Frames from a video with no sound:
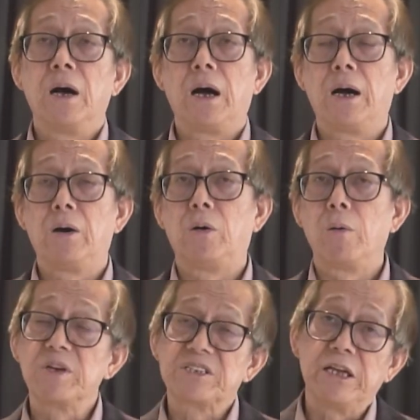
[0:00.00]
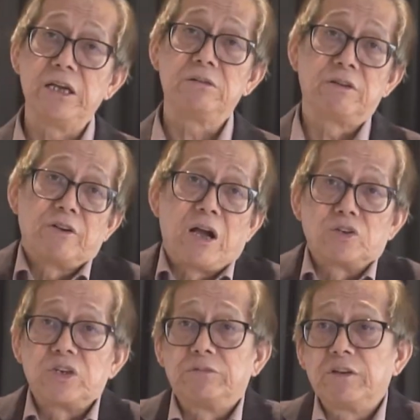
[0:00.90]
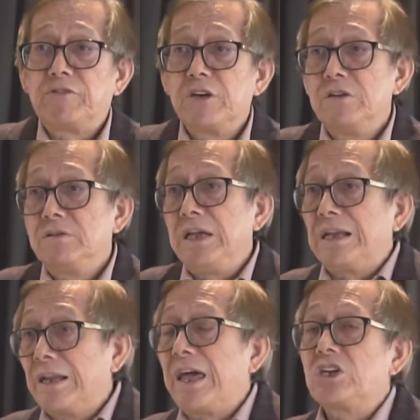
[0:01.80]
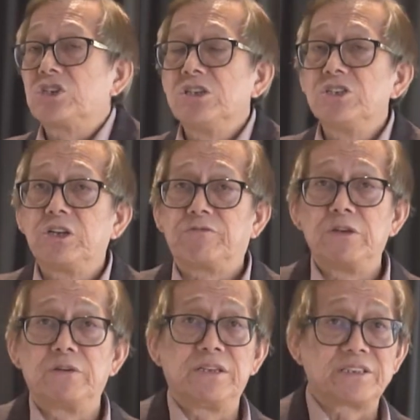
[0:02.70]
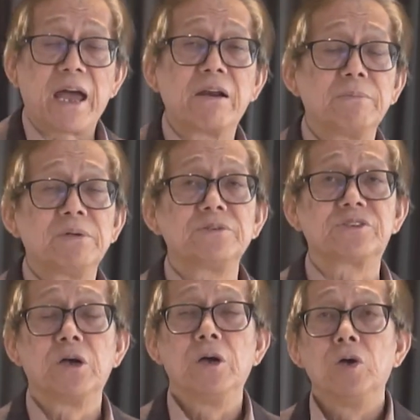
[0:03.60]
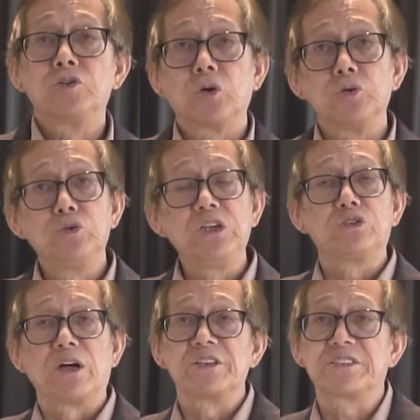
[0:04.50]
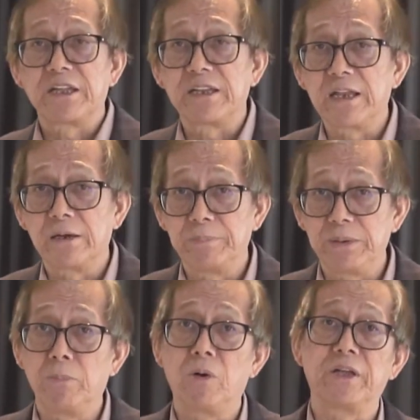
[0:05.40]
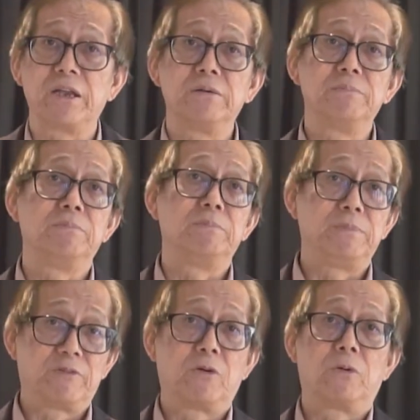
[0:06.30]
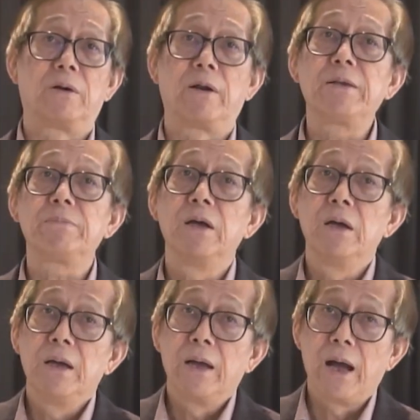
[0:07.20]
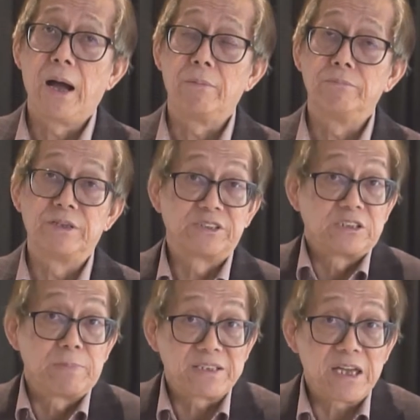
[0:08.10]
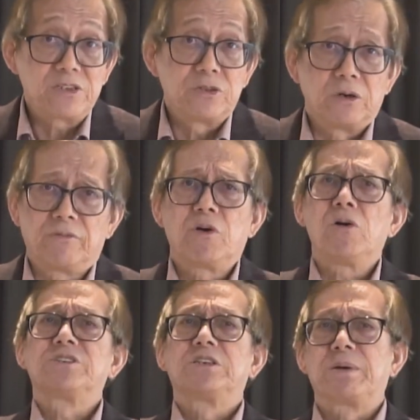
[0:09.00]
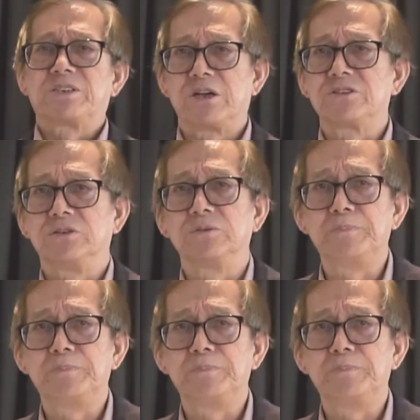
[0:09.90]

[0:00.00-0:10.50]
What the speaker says: Obviously, different culture have different inclinations, different desirables, so you need to understand that a bit than before, right? Does this make sense to you? Of course it makes sense to you.